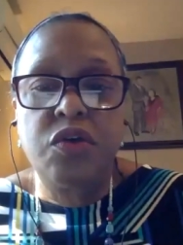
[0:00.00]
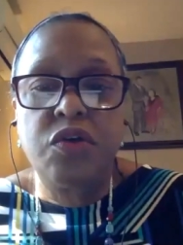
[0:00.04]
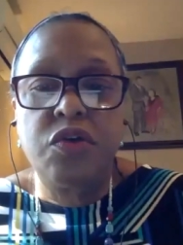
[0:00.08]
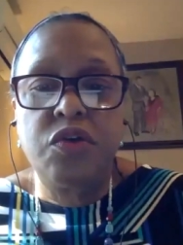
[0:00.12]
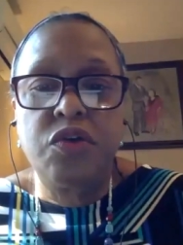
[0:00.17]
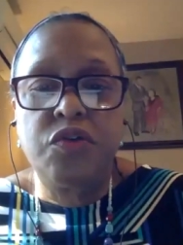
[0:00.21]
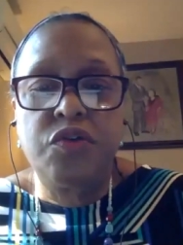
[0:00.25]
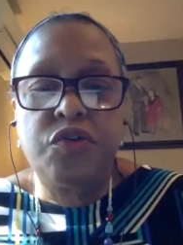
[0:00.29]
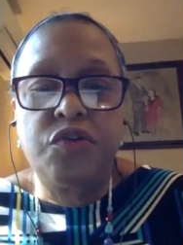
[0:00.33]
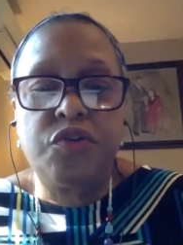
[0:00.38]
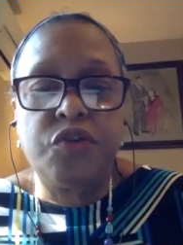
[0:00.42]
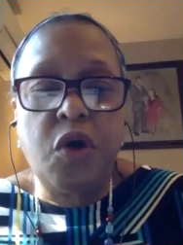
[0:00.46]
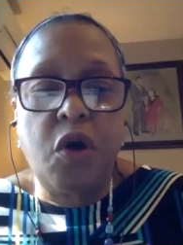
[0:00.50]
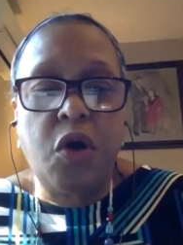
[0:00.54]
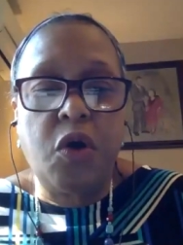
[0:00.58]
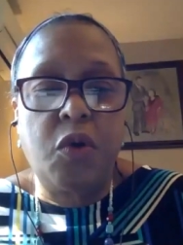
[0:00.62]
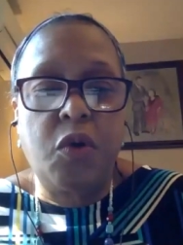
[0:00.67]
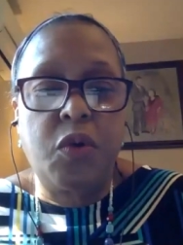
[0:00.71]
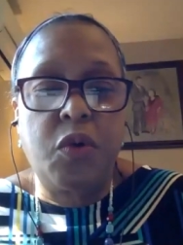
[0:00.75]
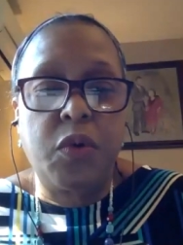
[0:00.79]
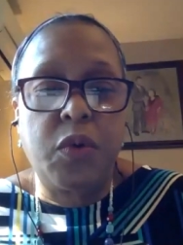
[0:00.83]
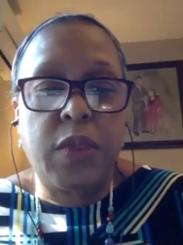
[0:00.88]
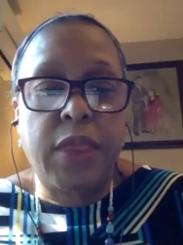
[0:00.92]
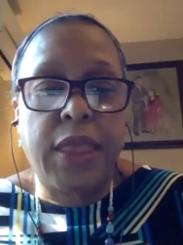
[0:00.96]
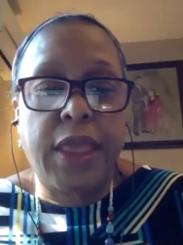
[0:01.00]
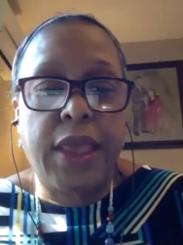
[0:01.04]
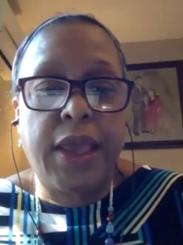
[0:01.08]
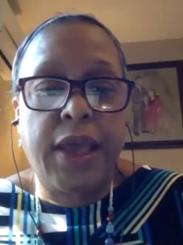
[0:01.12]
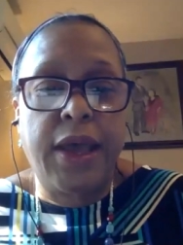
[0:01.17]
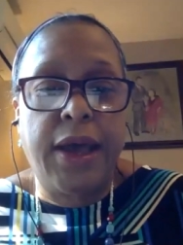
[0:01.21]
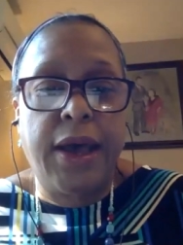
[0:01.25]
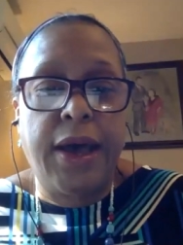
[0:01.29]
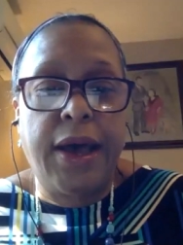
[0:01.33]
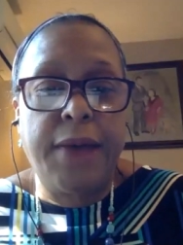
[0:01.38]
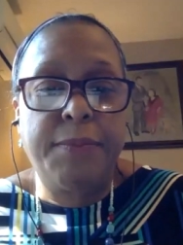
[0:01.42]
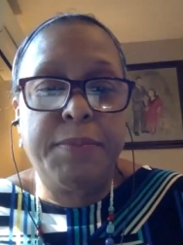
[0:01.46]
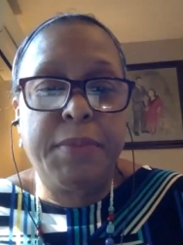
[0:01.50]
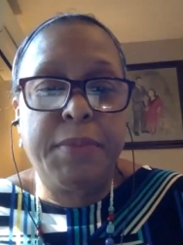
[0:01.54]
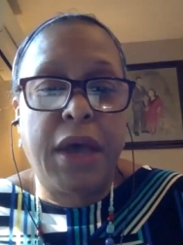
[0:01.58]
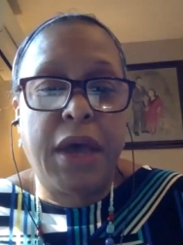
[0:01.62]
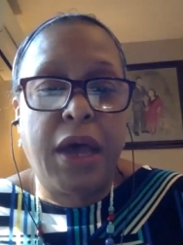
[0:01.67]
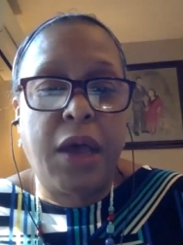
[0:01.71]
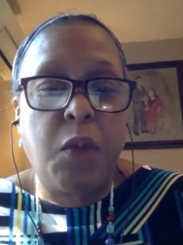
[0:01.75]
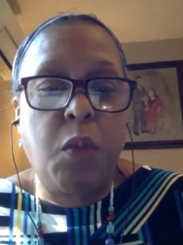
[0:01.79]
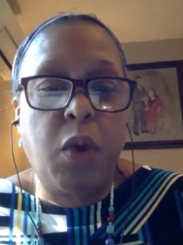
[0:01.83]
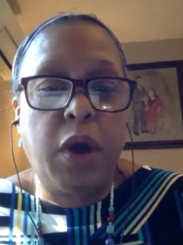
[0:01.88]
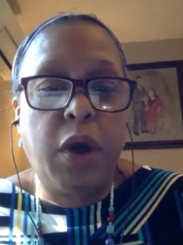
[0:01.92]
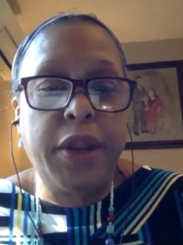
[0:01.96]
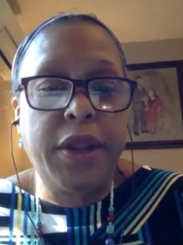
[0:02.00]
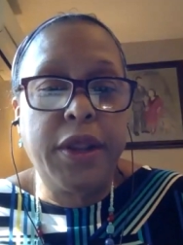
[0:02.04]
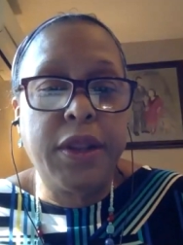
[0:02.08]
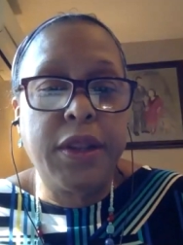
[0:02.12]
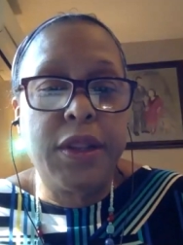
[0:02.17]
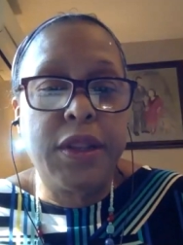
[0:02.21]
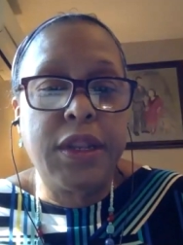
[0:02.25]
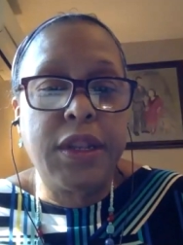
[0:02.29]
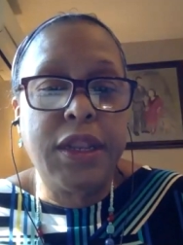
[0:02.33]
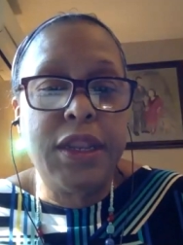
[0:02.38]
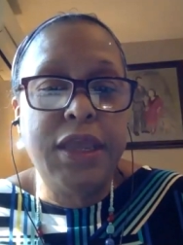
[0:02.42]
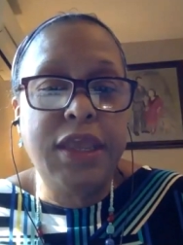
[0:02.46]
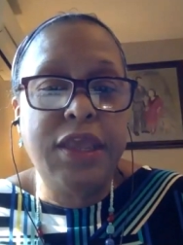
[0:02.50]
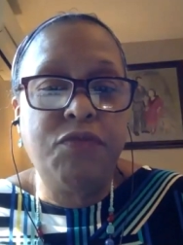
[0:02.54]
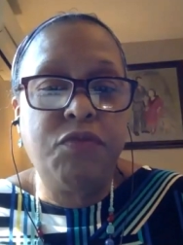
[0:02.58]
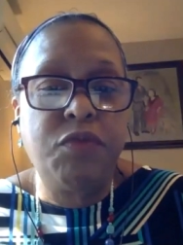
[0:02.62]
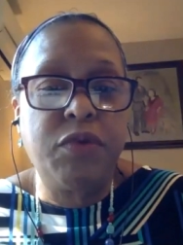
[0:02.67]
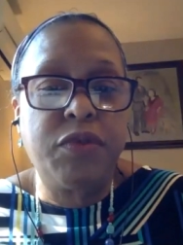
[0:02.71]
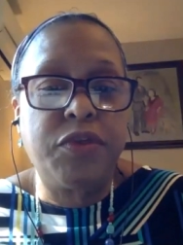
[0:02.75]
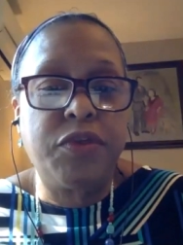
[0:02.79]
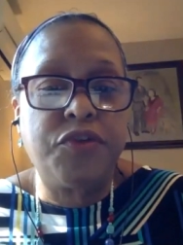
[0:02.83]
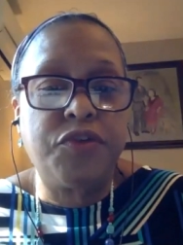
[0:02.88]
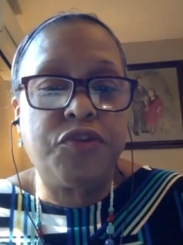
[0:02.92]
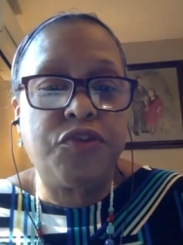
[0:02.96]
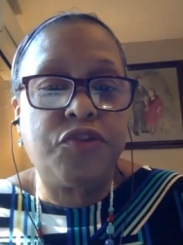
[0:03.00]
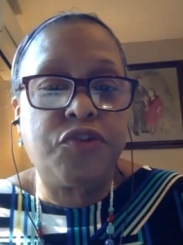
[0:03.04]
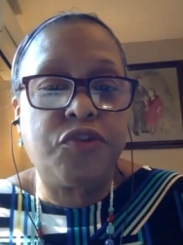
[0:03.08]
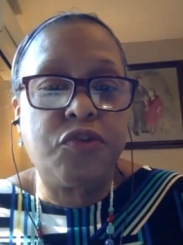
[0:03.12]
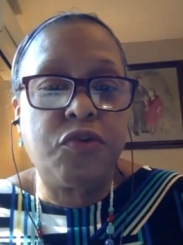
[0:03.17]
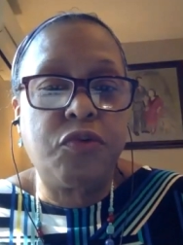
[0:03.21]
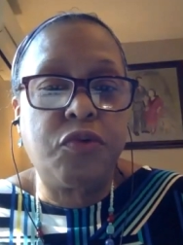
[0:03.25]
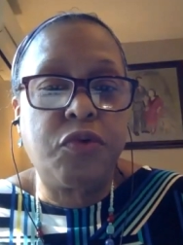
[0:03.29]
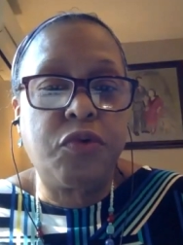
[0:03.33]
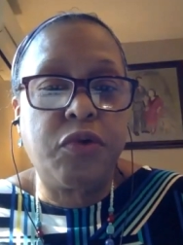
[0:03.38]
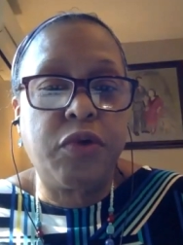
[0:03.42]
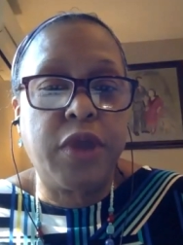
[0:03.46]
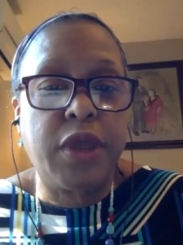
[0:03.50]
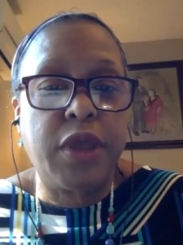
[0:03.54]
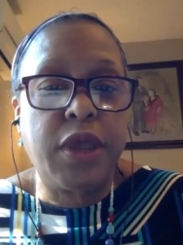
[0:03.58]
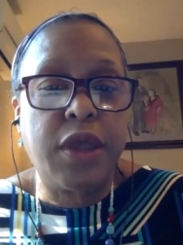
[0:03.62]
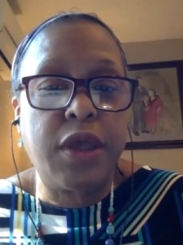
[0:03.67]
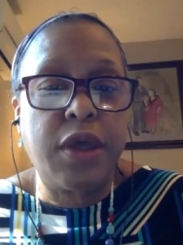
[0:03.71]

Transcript: So, um, I want to leave with a story,